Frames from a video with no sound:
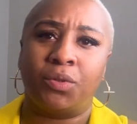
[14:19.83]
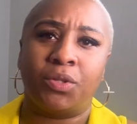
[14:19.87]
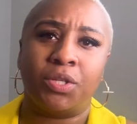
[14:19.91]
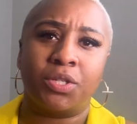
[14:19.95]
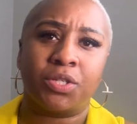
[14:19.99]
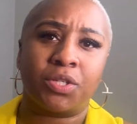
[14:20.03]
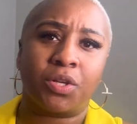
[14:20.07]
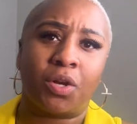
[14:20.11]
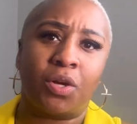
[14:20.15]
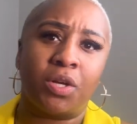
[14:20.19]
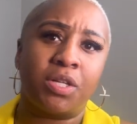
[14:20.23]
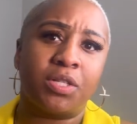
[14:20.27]
The
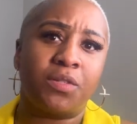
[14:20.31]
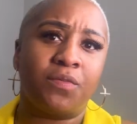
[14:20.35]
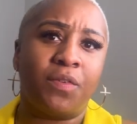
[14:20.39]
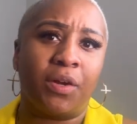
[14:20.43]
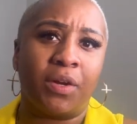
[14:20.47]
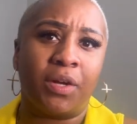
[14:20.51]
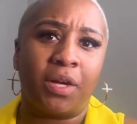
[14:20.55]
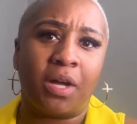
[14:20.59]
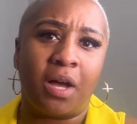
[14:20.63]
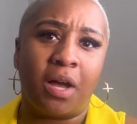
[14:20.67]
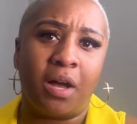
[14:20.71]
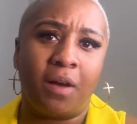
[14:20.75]
skirt is
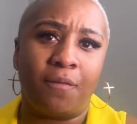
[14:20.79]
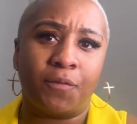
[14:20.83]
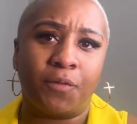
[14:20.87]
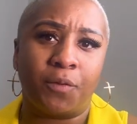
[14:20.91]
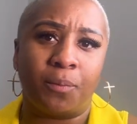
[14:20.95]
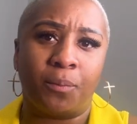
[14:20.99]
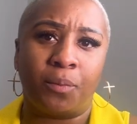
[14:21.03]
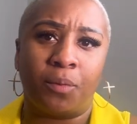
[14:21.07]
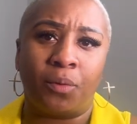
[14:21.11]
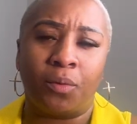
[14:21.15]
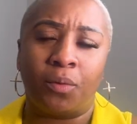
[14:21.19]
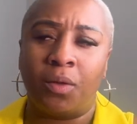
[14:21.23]
very
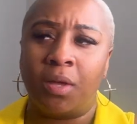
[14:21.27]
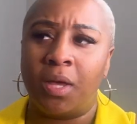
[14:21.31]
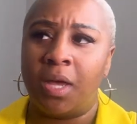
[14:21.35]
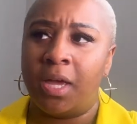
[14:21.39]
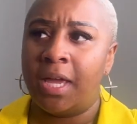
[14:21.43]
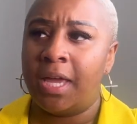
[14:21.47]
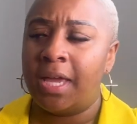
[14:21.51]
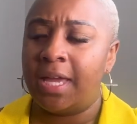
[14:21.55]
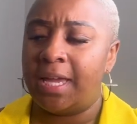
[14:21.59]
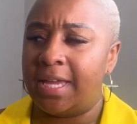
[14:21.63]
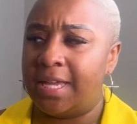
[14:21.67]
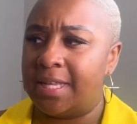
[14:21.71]
comfortable.
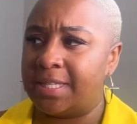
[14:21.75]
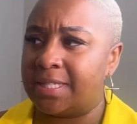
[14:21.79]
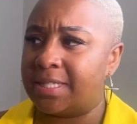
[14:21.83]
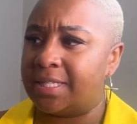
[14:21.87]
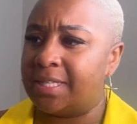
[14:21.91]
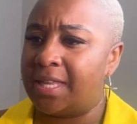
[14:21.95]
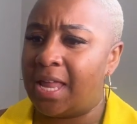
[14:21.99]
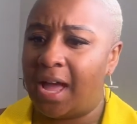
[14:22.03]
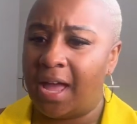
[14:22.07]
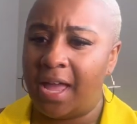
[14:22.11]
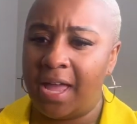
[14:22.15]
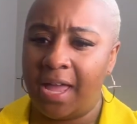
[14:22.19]
It's
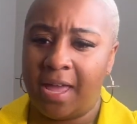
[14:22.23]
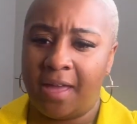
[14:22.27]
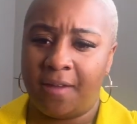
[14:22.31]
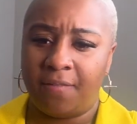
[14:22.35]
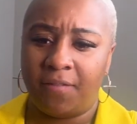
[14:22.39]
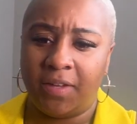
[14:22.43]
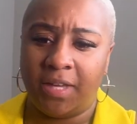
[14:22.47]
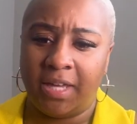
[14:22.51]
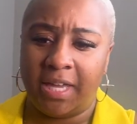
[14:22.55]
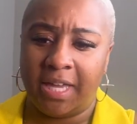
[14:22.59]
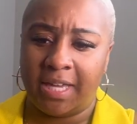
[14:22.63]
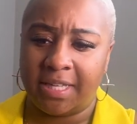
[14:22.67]
not
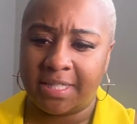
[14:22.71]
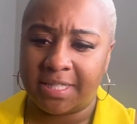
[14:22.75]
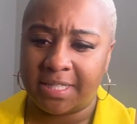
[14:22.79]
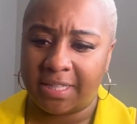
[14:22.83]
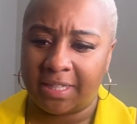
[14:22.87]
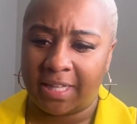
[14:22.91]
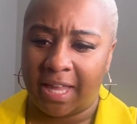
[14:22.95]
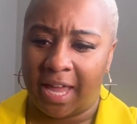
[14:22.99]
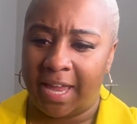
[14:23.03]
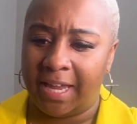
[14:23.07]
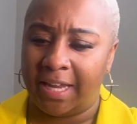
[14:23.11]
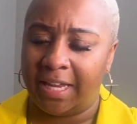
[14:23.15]
heavy, it's
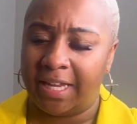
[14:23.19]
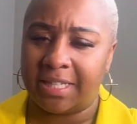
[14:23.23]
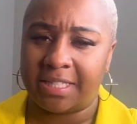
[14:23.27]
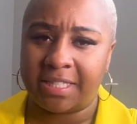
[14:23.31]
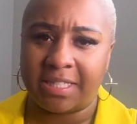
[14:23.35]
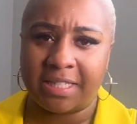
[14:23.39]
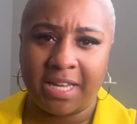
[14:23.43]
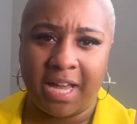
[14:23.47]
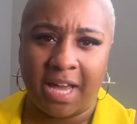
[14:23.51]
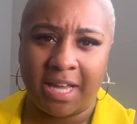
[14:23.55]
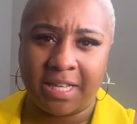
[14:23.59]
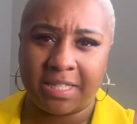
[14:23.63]
light, it's
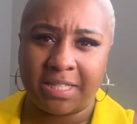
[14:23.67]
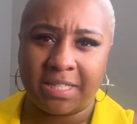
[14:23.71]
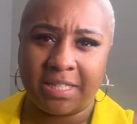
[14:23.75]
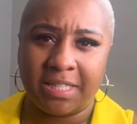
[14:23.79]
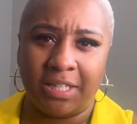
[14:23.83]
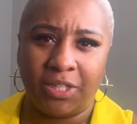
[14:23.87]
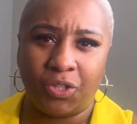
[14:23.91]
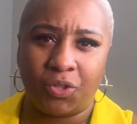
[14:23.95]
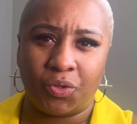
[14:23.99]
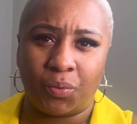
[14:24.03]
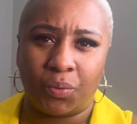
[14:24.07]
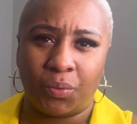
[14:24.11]
not
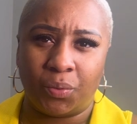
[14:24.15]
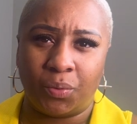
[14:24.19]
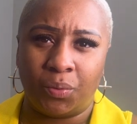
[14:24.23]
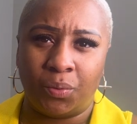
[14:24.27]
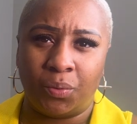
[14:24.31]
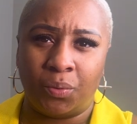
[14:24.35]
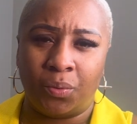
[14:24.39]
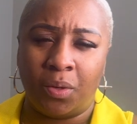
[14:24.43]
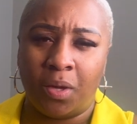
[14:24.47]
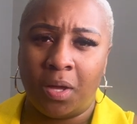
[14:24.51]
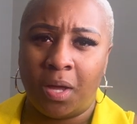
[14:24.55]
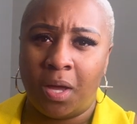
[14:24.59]

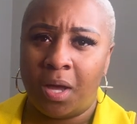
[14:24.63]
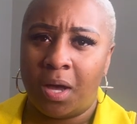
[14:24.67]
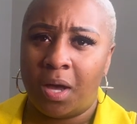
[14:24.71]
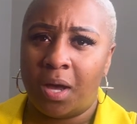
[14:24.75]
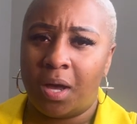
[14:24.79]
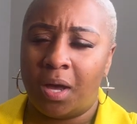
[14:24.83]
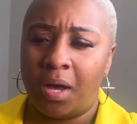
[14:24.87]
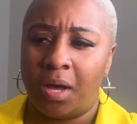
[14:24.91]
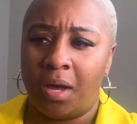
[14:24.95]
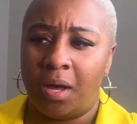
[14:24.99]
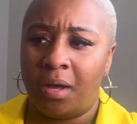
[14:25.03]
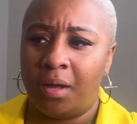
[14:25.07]
see-through.
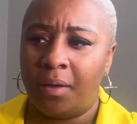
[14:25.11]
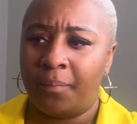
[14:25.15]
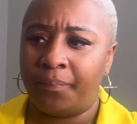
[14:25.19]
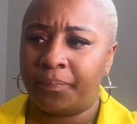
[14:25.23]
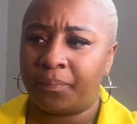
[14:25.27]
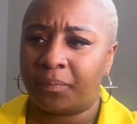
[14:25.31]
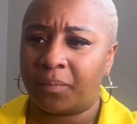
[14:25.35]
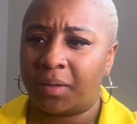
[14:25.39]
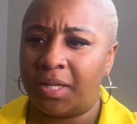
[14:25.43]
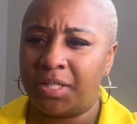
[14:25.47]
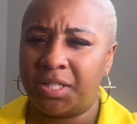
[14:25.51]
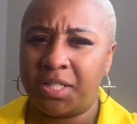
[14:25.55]

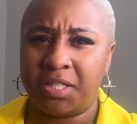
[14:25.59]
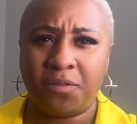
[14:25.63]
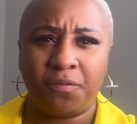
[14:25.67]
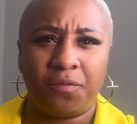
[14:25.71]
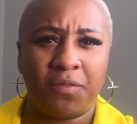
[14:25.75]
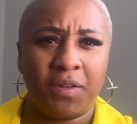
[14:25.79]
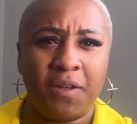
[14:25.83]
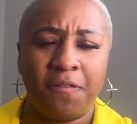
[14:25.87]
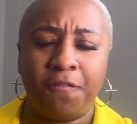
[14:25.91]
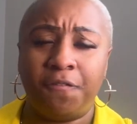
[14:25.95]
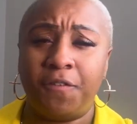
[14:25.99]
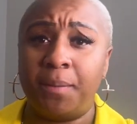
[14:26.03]
It
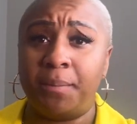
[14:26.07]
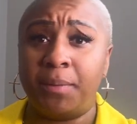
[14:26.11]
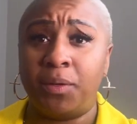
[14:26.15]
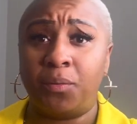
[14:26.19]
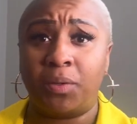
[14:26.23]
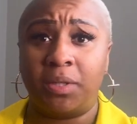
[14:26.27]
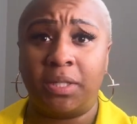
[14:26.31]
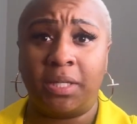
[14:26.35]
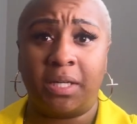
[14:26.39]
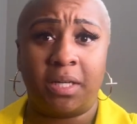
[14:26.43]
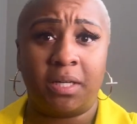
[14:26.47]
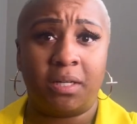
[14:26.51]
fit me
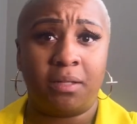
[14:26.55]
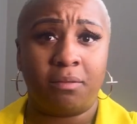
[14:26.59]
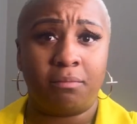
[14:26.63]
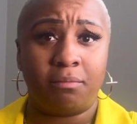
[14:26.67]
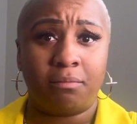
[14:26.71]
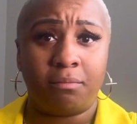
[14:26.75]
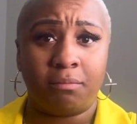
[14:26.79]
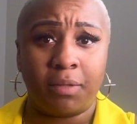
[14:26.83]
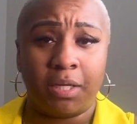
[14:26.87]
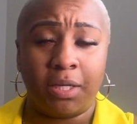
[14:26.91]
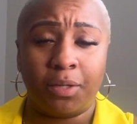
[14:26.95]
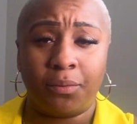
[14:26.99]
really good.
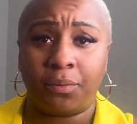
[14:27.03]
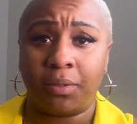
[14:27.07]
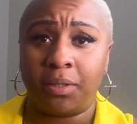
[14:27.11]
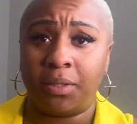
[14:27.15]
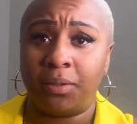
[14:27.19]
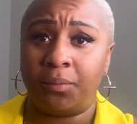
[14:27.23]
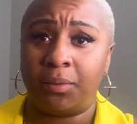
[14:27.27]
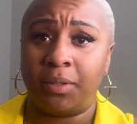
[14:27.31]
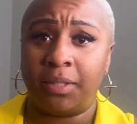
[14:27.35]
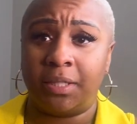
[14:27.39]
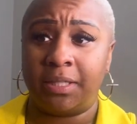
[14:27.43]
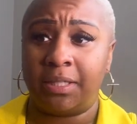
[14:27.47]
It really,
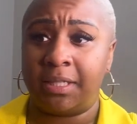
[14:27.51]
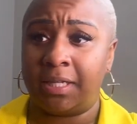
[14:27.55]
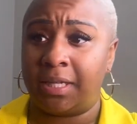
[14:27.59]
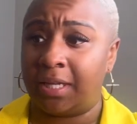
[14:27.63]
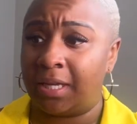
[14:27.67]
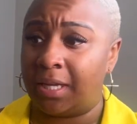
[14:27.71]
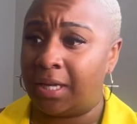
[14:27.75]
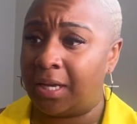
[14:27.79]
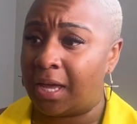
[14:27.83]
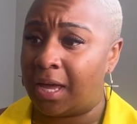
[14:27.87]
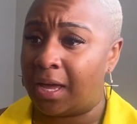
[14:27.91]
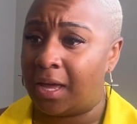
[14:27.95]
really
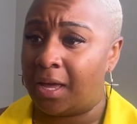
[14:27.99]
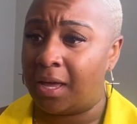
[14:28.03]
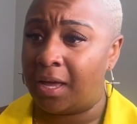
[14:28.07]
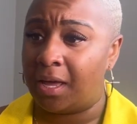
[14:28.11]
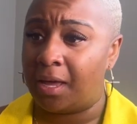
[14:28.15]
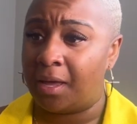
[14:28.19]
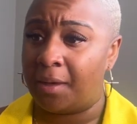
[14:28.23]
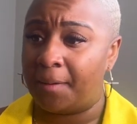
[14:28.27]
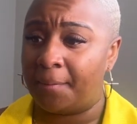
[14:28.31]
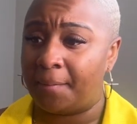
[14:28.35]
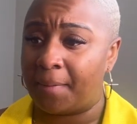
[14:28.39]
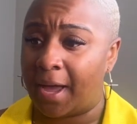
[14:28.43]
did.
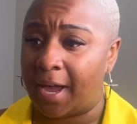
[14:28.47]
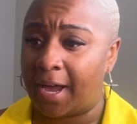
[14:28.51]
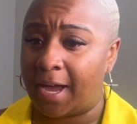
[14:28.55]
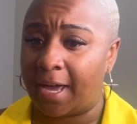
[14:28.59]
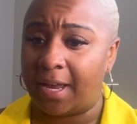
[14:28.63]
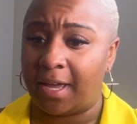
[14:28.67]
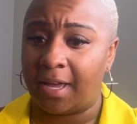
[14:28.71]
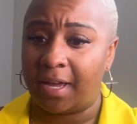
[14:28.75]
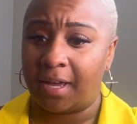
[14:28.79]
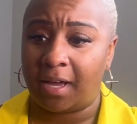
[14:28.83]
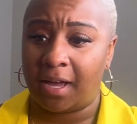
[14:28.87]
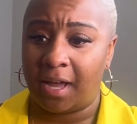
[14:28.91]
I
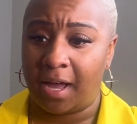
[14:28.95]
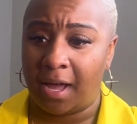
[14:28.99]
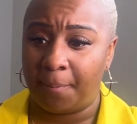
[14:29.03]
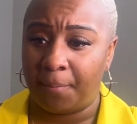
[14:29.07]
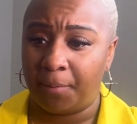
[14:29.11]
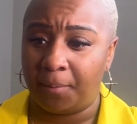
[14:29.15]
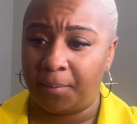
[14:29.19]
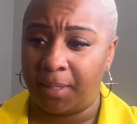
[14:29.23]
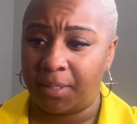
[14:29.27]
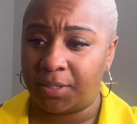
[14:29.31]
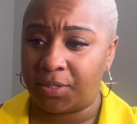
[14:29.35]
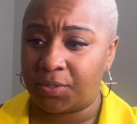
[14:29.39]
got
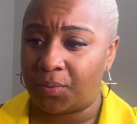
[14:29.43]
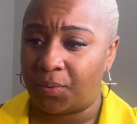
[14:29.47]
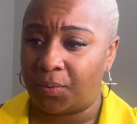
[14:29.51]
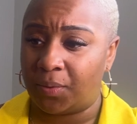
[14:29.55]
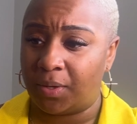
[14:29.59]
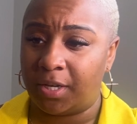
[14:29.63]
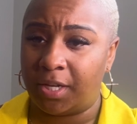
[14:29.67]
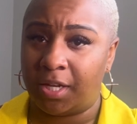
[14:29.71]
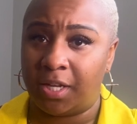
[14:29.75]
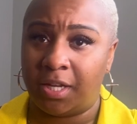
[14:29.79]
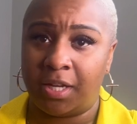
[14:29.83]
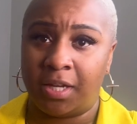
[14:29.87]
compliments
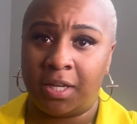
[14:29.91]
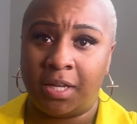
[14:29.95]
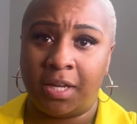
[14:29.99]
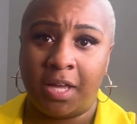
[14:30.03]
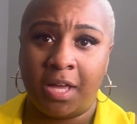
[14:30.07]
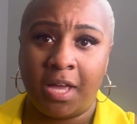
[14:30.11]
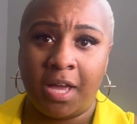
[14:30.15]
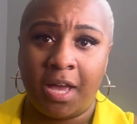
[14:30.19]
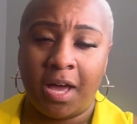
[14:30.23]
on it.